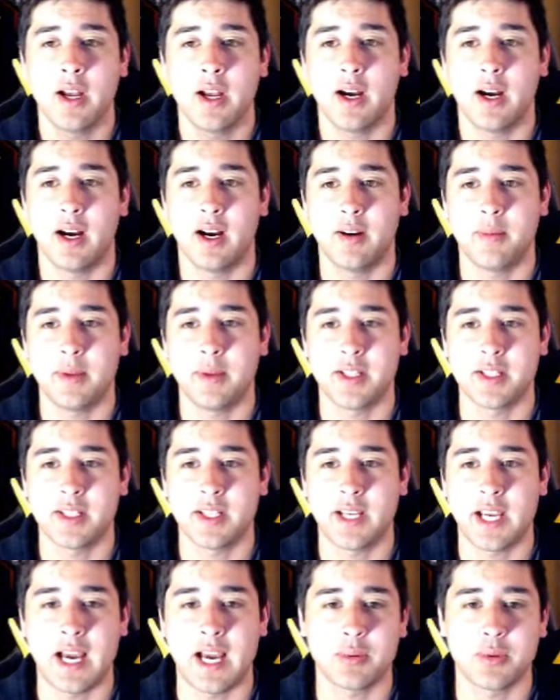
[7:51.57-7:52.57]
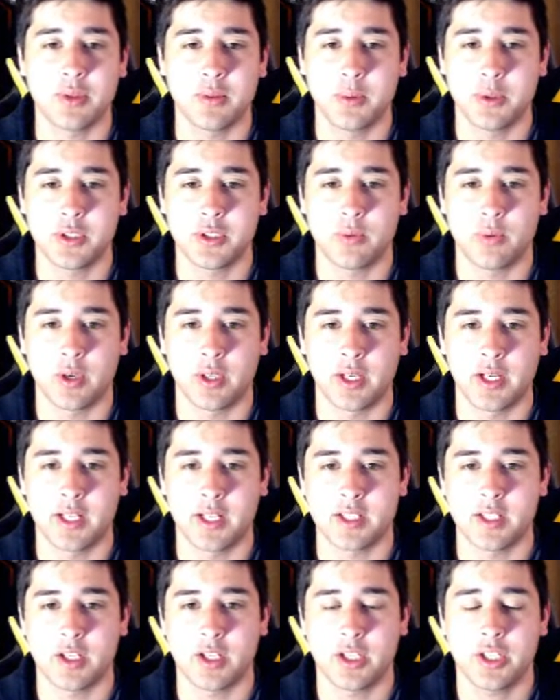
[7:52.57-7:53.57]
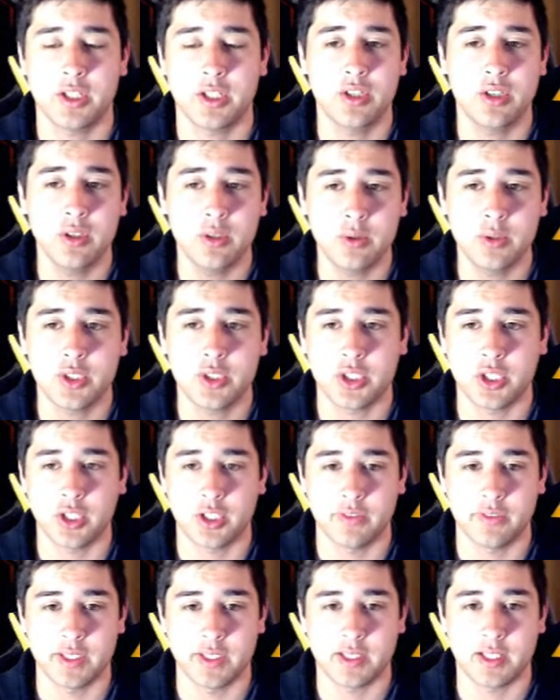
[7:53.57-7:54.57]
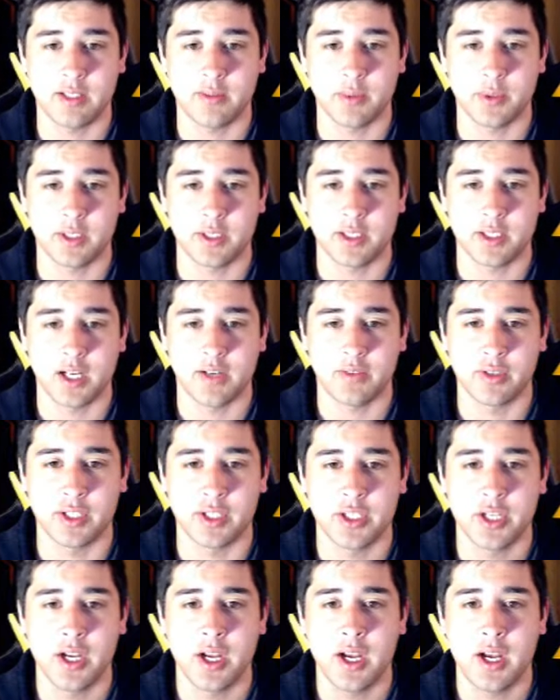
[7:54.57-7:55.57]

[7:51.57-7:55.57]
And this thing absolutely puts in work against a huge chunk of his team with this coverage.